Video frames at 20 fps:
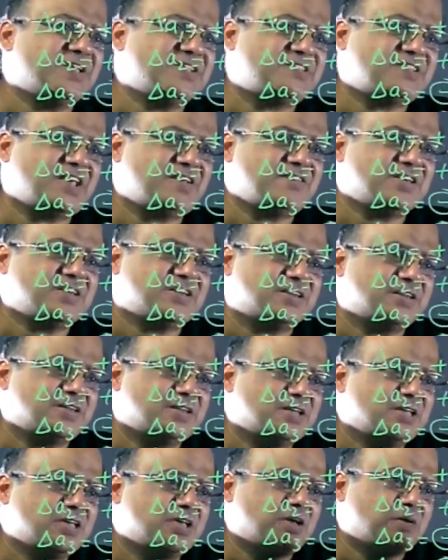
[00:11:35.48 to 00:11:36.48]
1, 7,
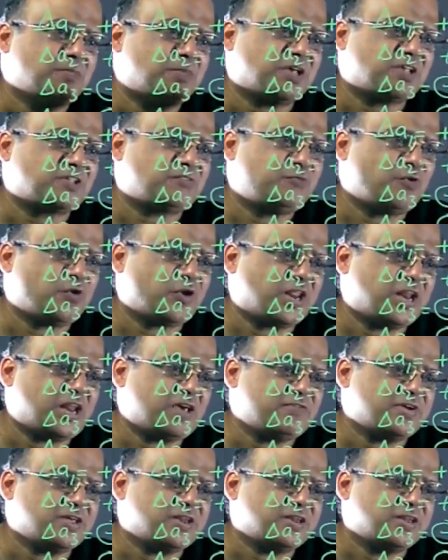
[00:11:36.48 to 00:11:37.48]
plus 4,
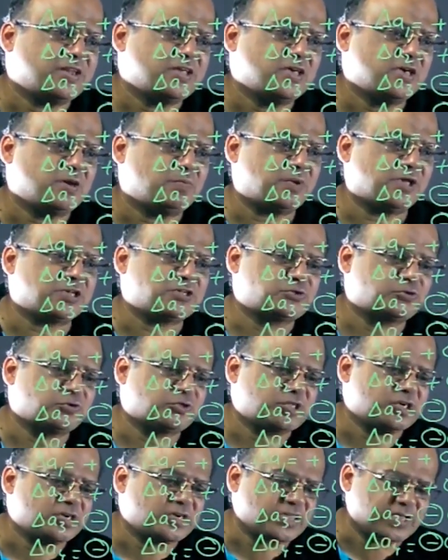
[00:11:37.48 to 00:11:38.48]
11, plus 2,
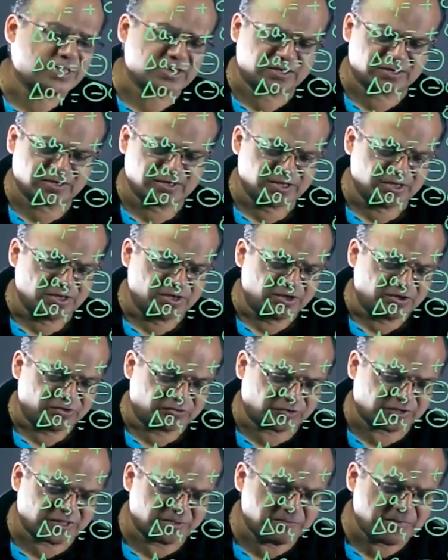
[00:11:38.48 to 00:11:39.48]
13.
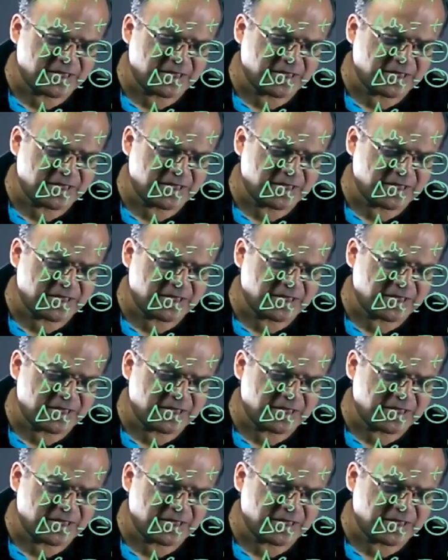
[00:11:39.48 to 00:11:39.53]
So the